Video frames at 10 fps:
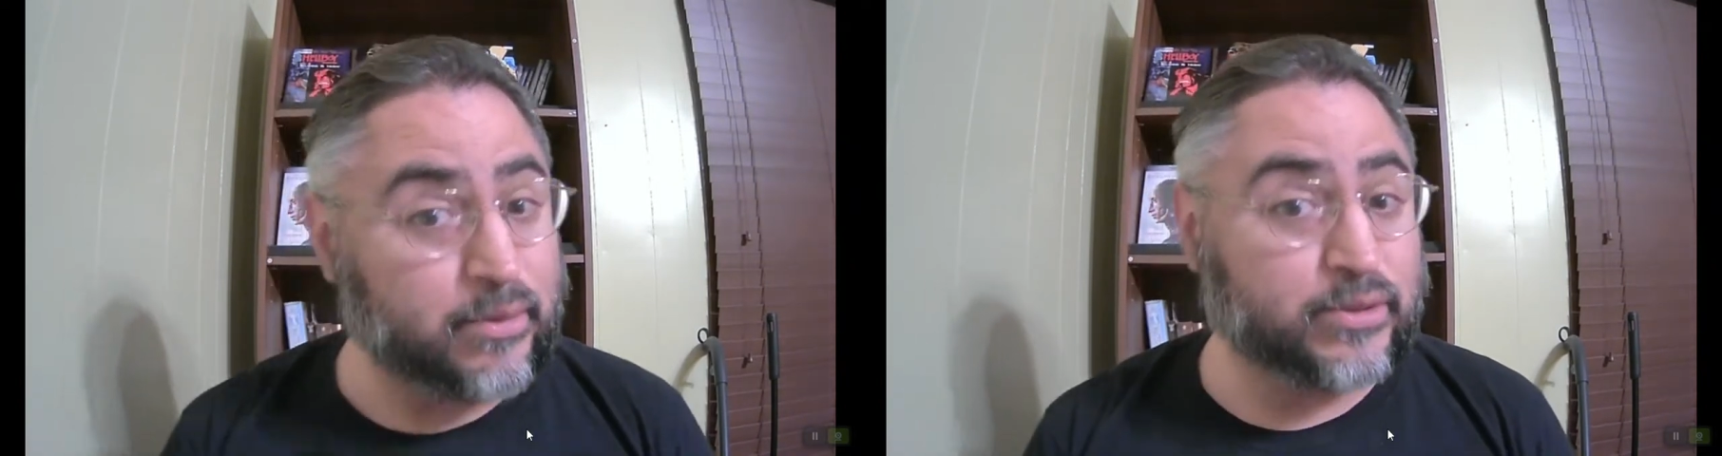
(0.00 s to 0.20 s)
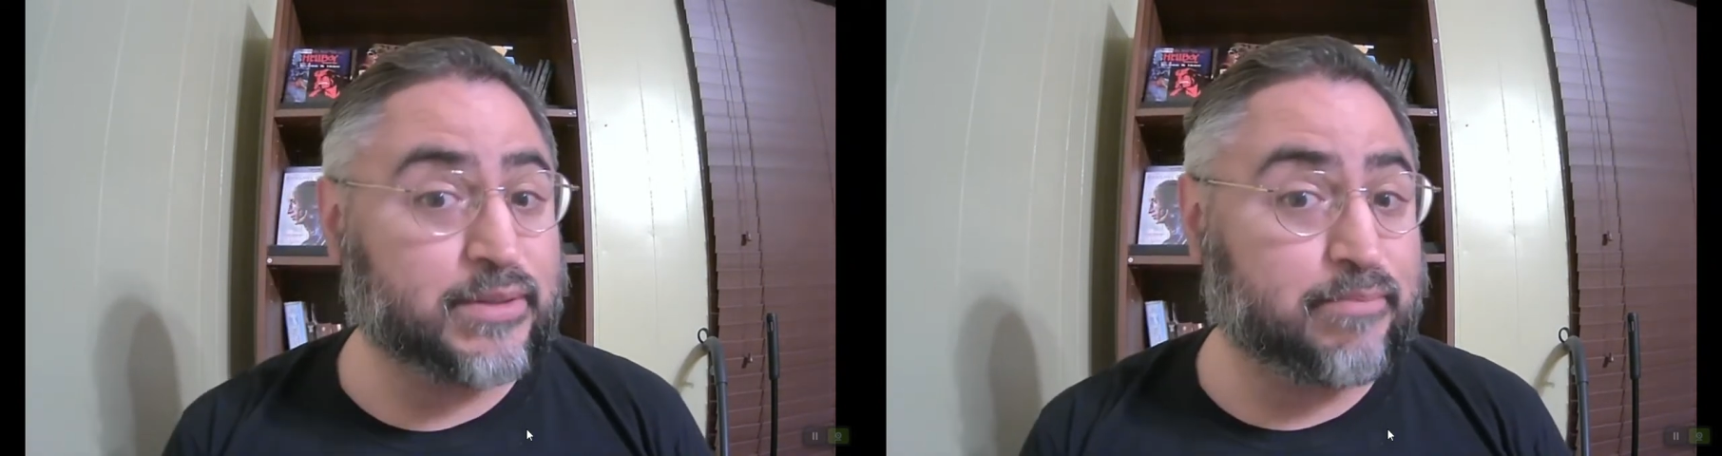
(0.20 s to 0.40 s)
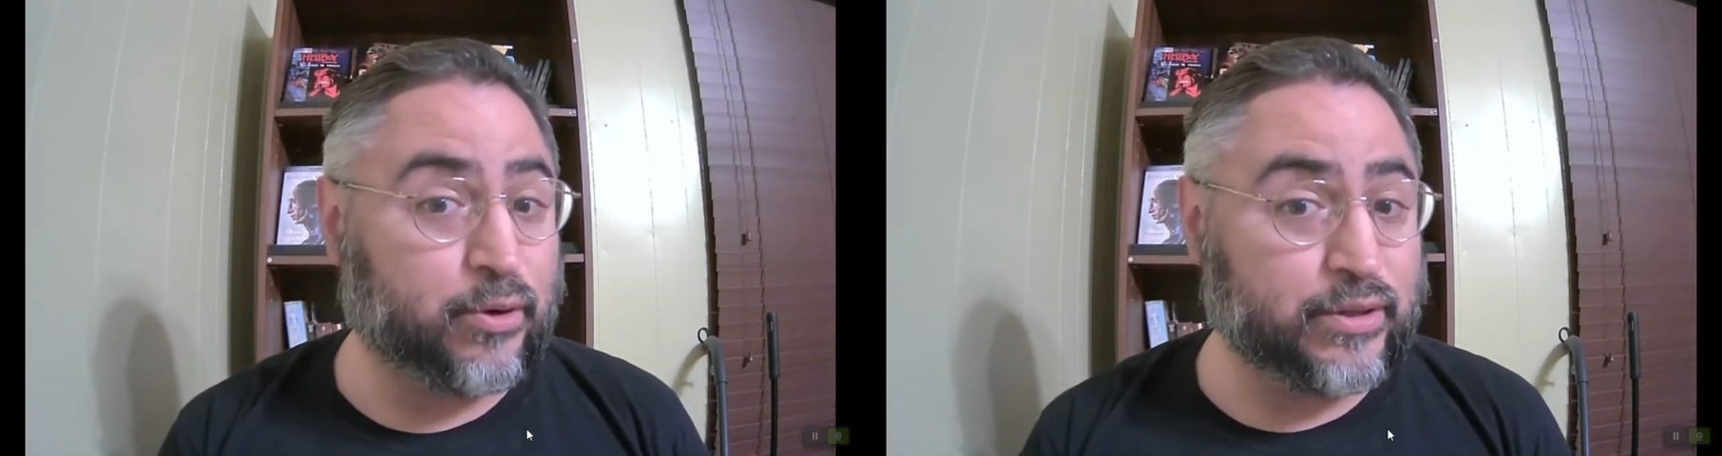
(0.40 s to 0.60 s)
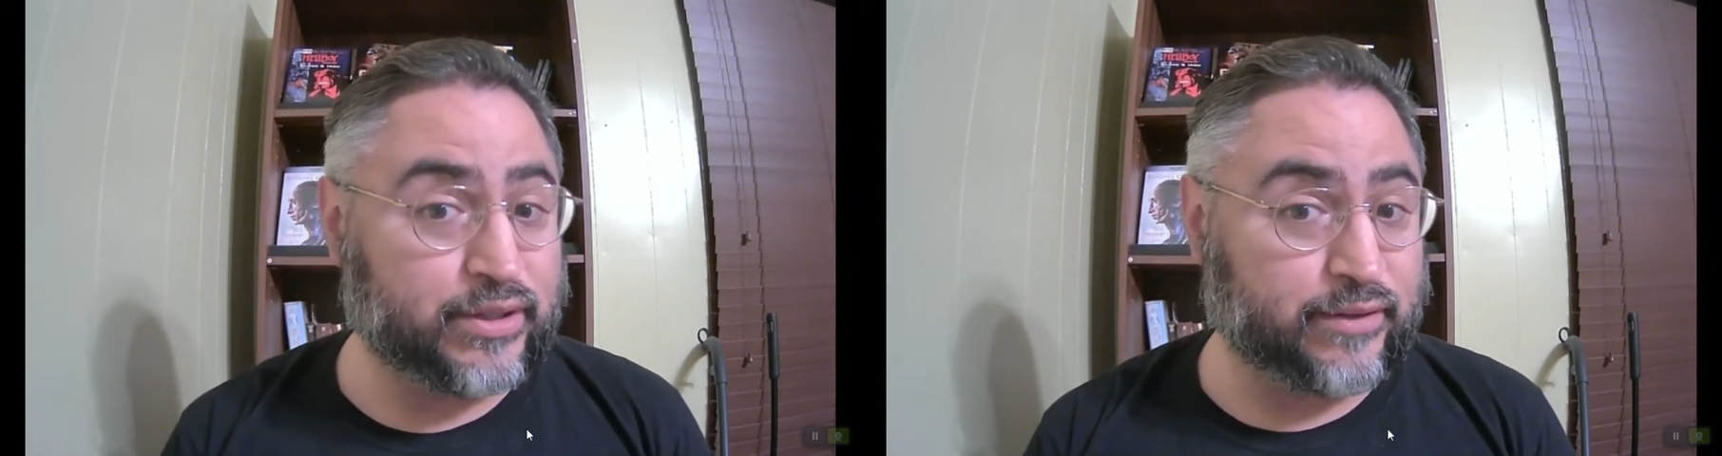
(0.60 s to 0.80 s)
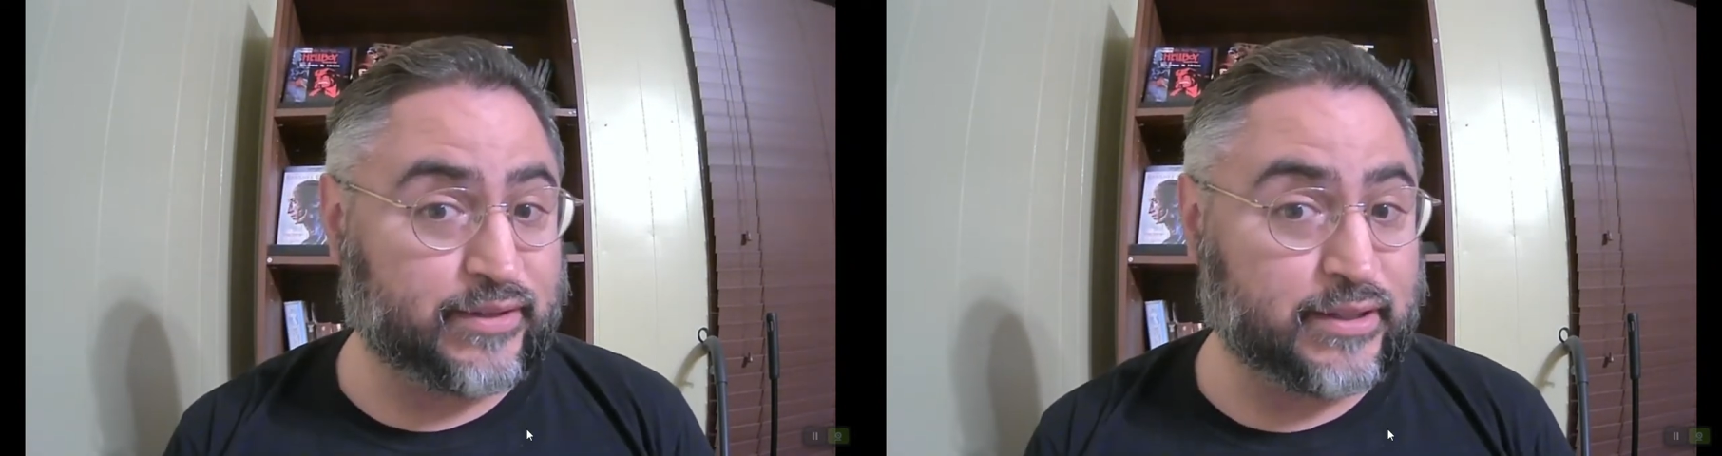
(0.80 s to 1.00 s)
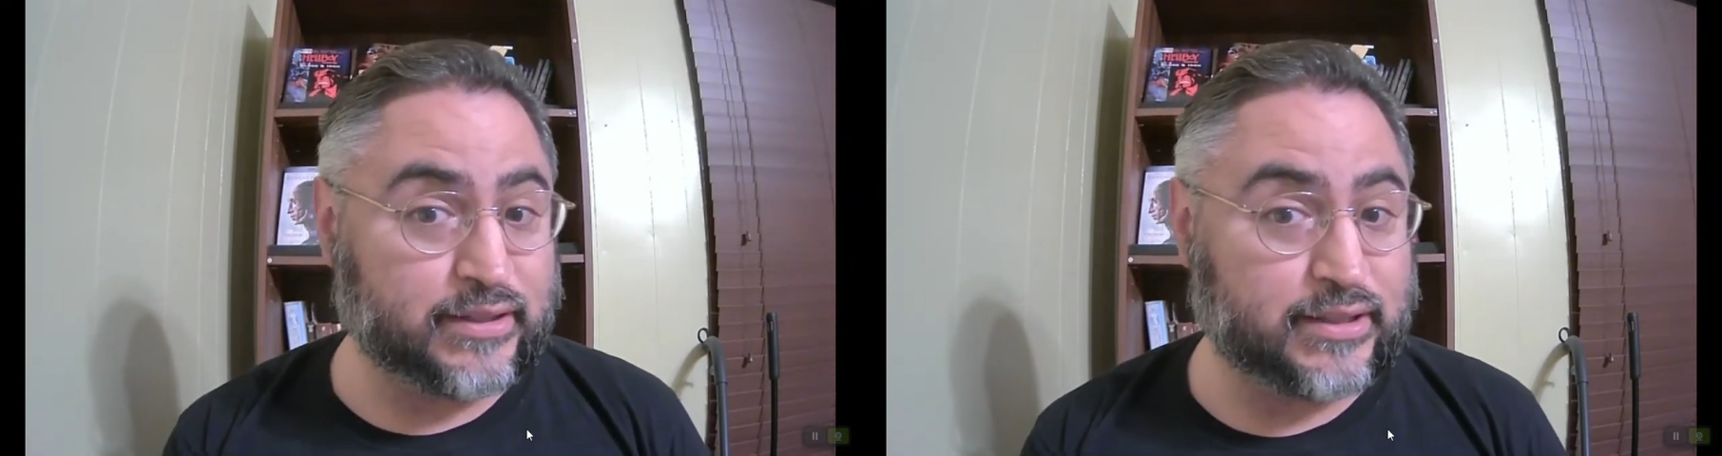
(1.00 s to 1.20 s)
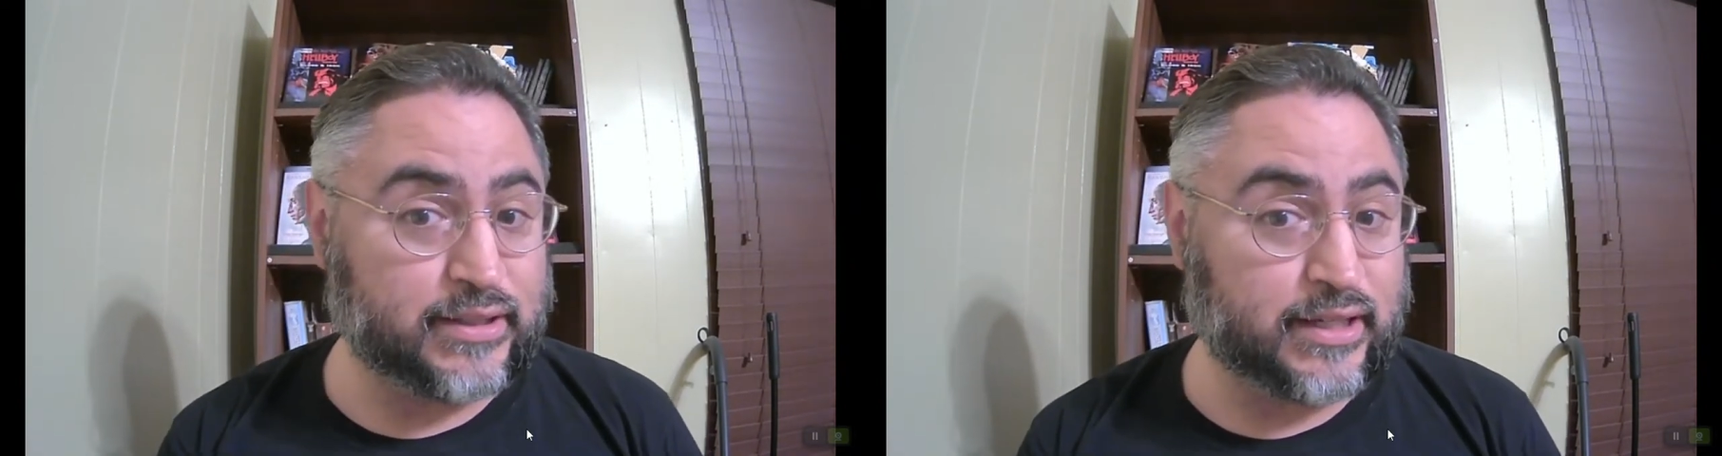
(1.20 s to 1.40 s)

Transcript: most important of these